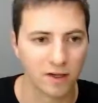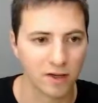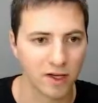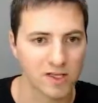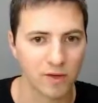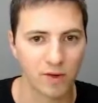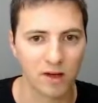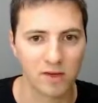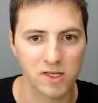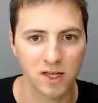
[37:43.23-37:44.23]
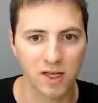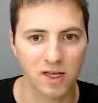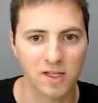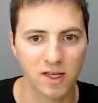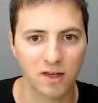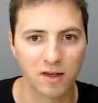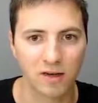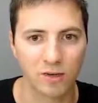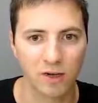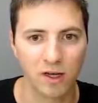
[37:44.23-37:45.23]
Okay, so I will select this, and
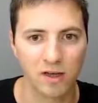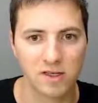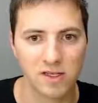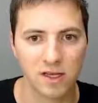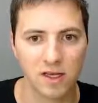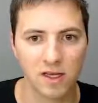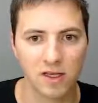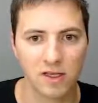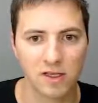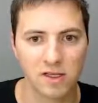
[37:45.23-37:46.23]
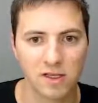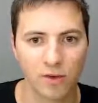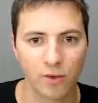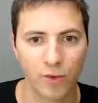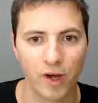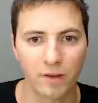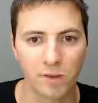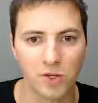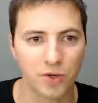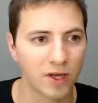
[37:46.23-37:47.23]
you can see that it's already
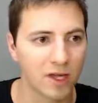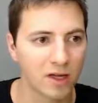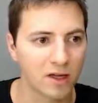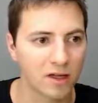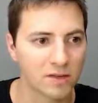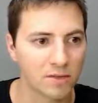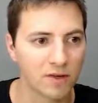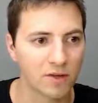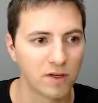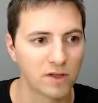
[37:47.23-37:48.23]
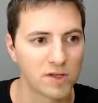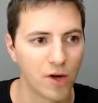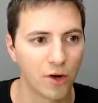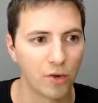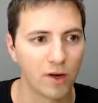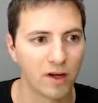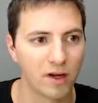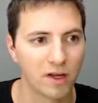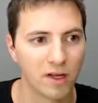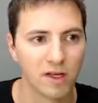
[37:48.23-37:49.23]
measuring. It's between 0
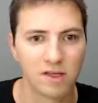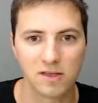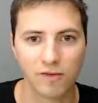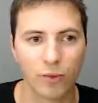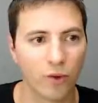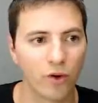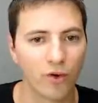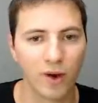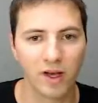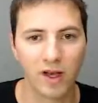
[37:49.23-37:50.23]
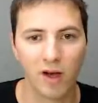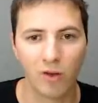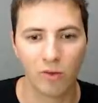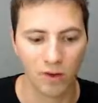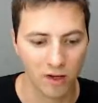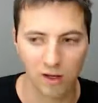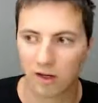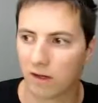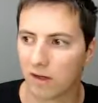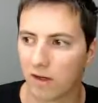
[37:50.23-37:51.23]
and 4 right now,
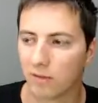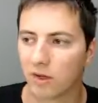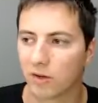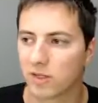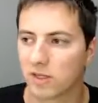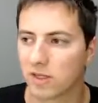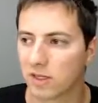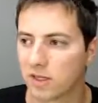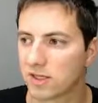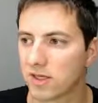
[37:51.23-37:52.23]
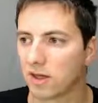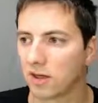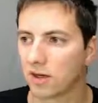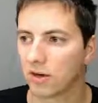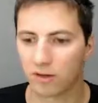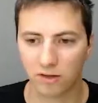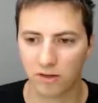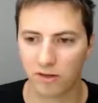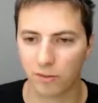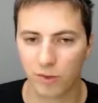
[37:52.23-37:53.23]
because it's not
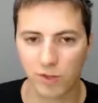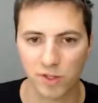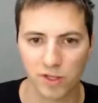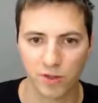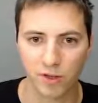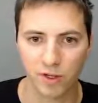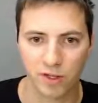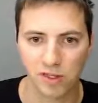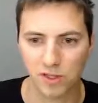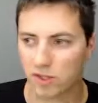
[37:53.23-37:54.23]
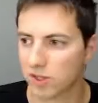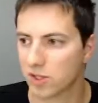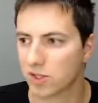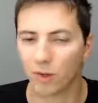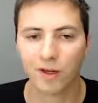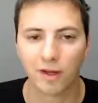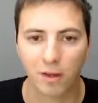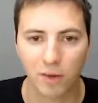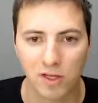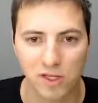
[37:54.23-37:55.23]
the moisture sensor is just on the
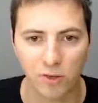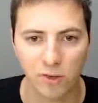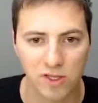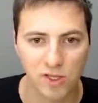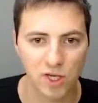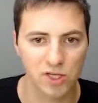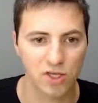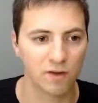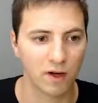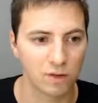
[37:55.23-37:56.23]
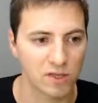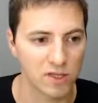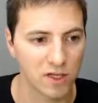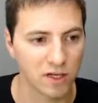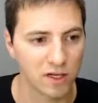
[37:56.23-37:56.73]
table, so it's changing values